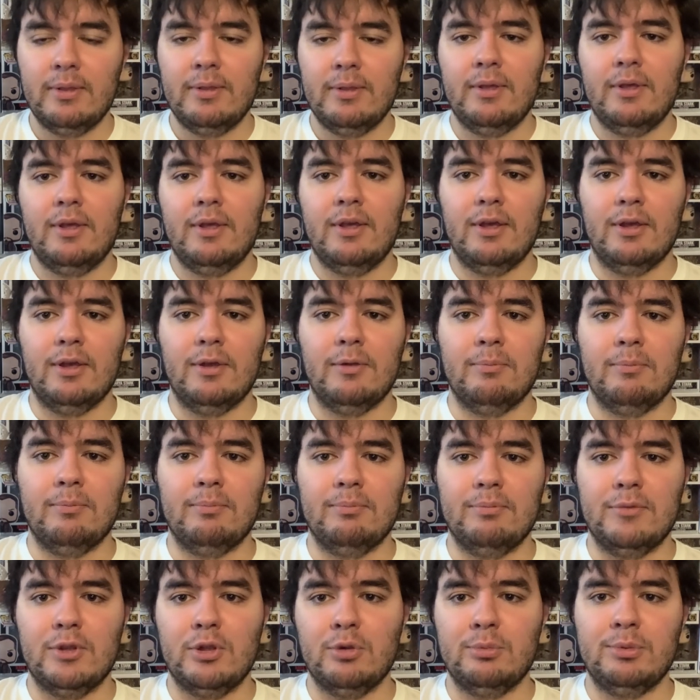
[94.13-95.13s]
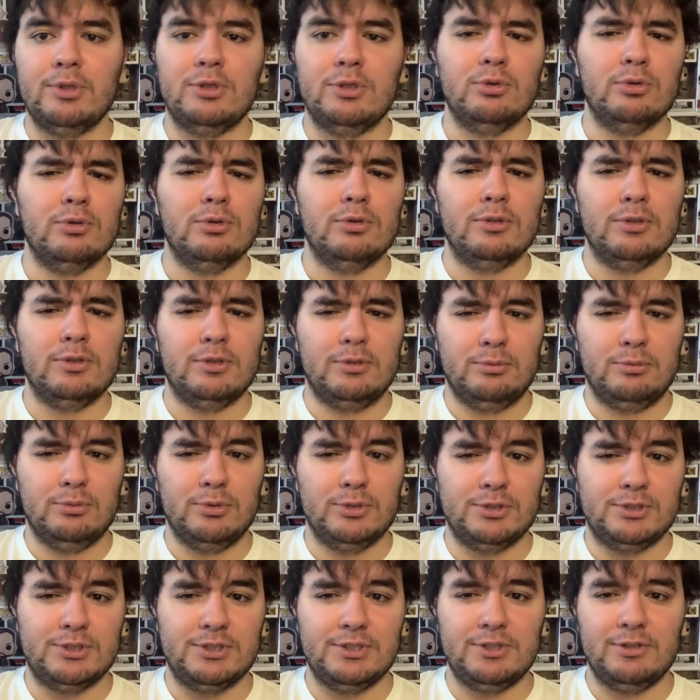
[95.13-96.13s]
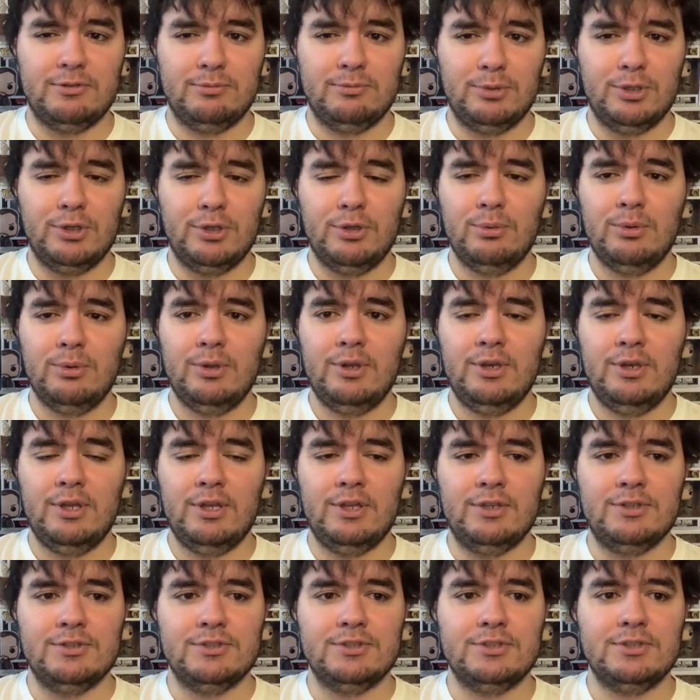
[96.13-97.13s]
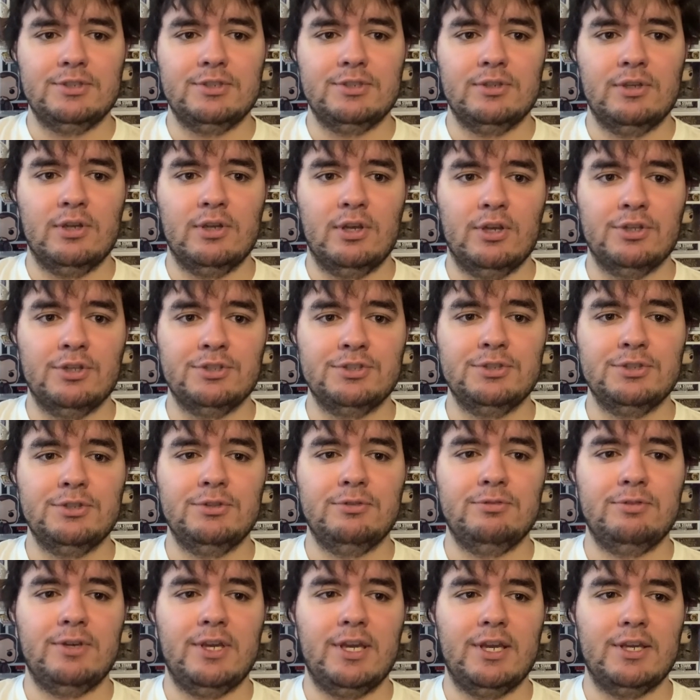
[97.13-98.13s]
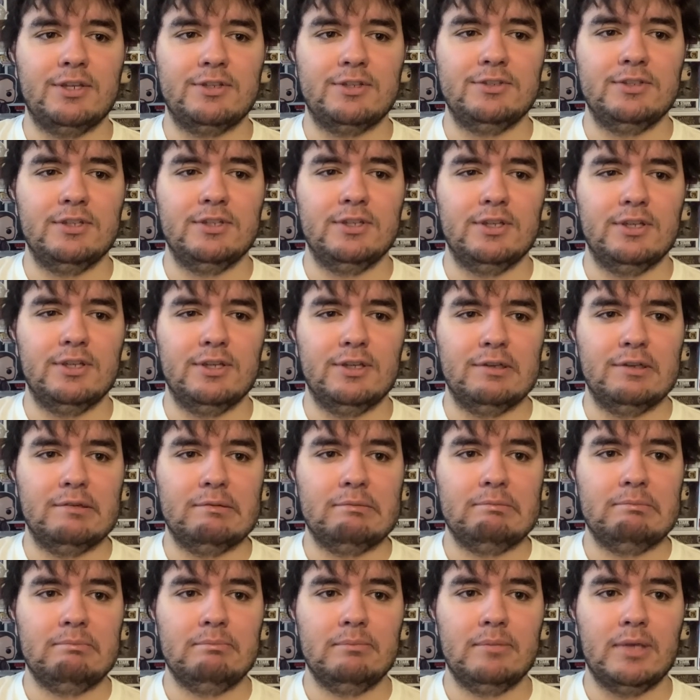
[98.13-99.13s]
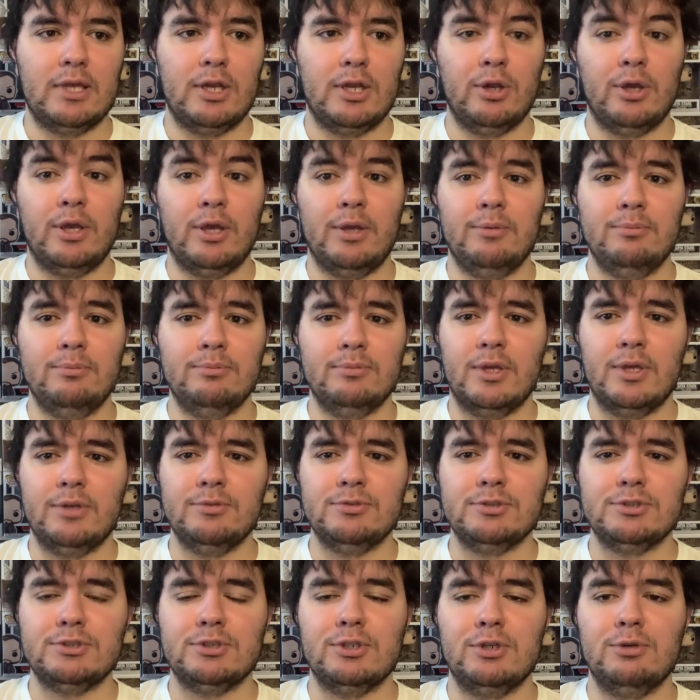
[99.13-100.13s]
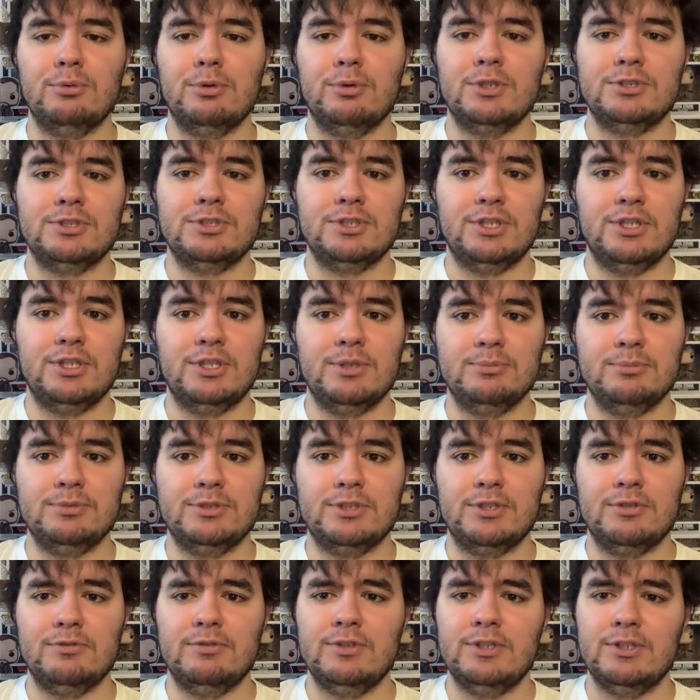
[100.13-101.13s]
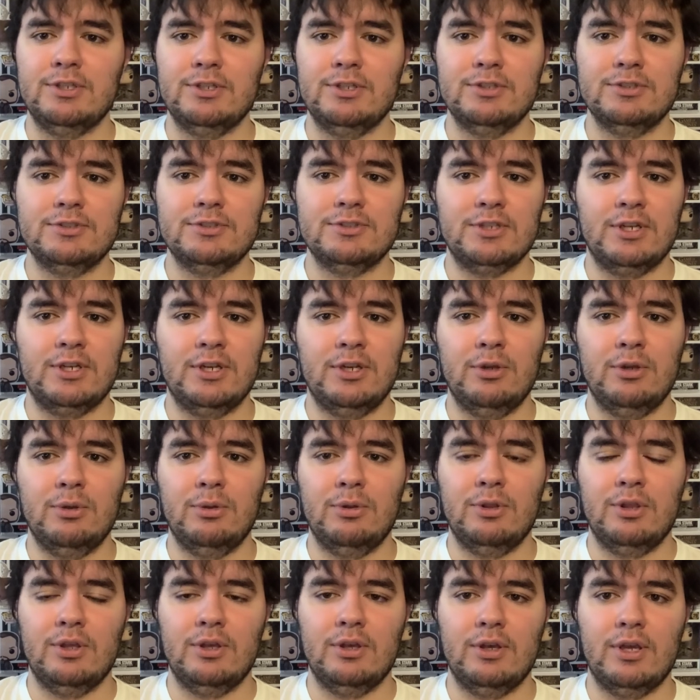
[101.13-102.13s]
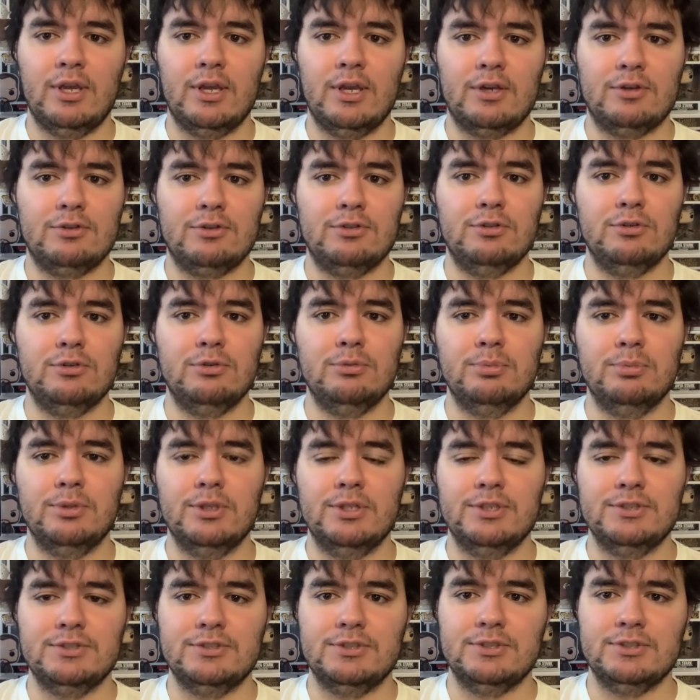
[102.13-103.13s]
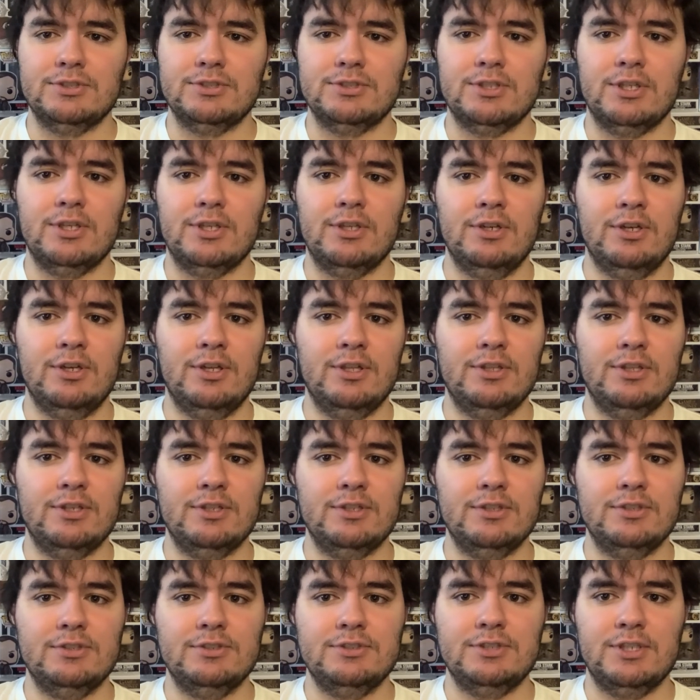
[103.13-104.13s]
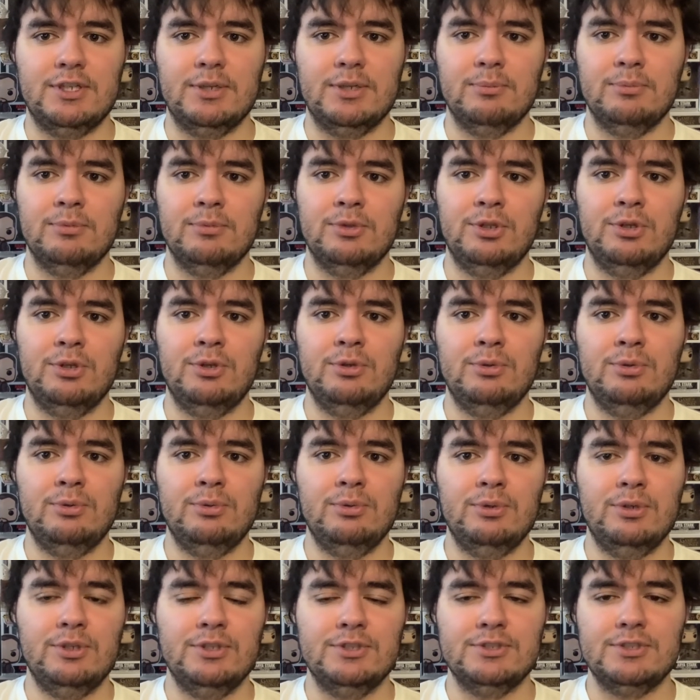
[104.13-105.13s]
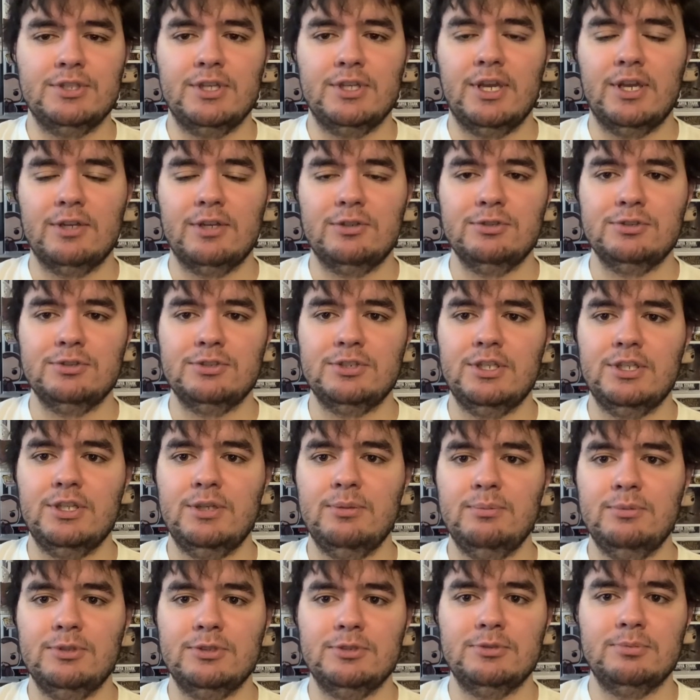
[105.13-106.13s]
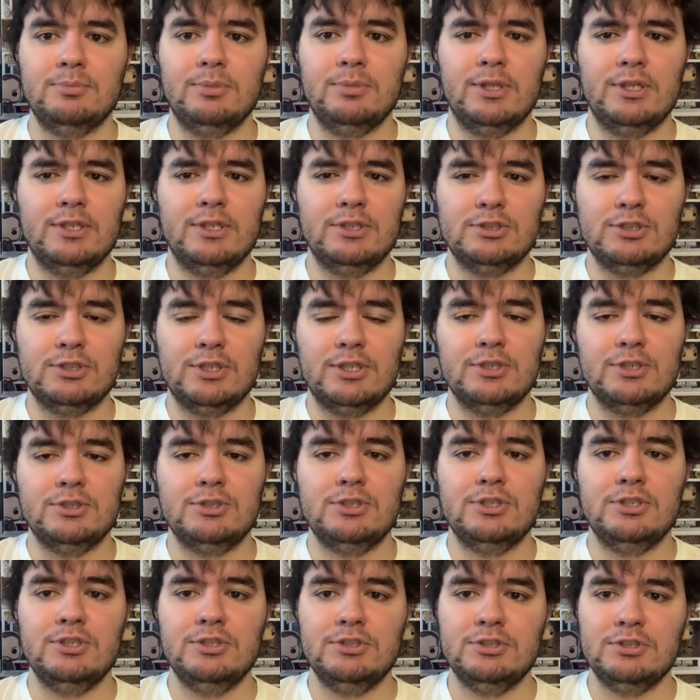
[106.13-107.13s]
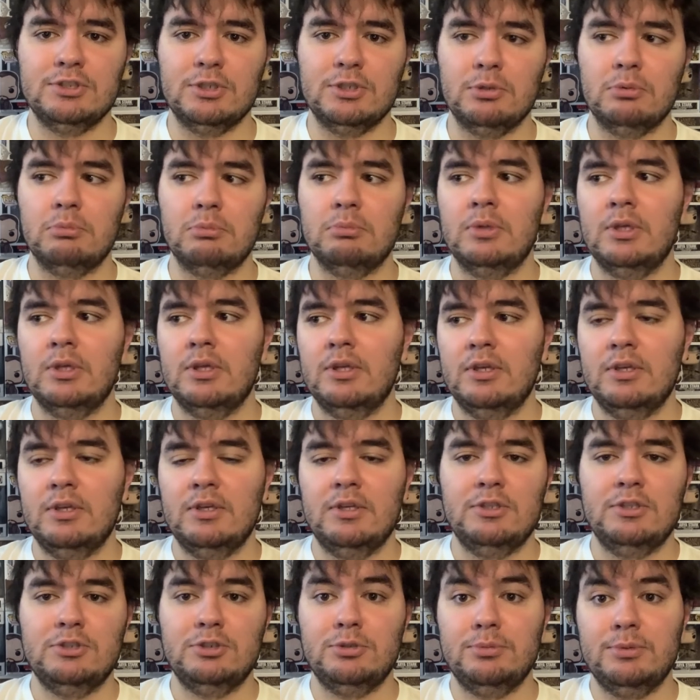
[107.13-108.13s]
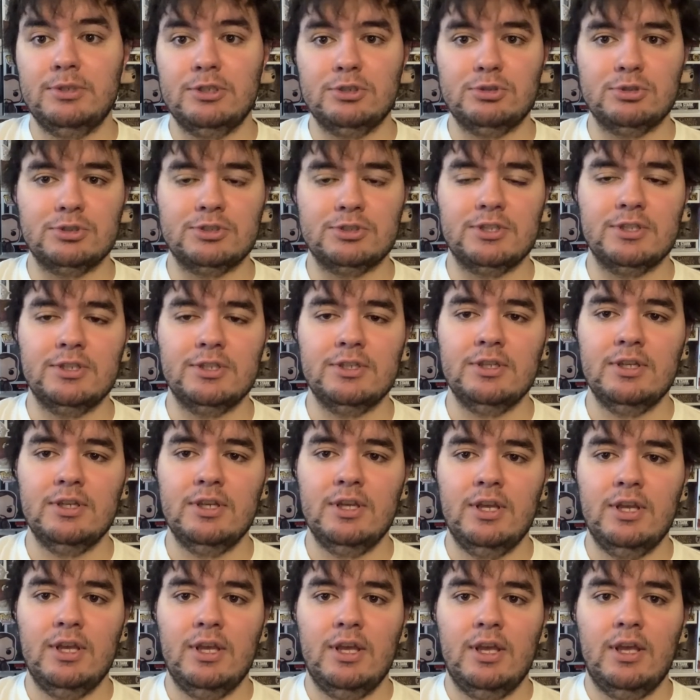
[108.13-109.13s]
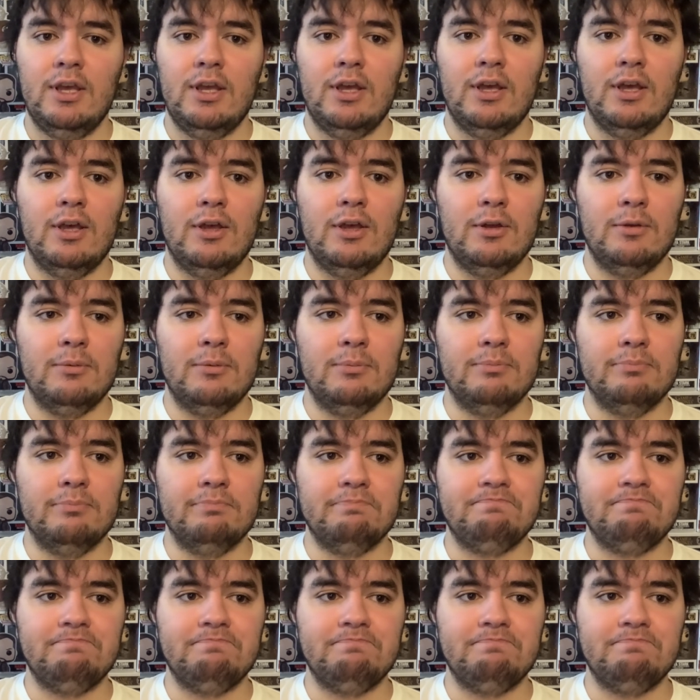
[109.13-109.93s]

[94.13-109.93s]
it'll be cool that we're seeing the real one. And also the fact, I just started watching Kim's Convenience, and I know the actor who plays the son, I think Sam Liu is the actor's name, is playing Shang-Chi, so should be interesting. And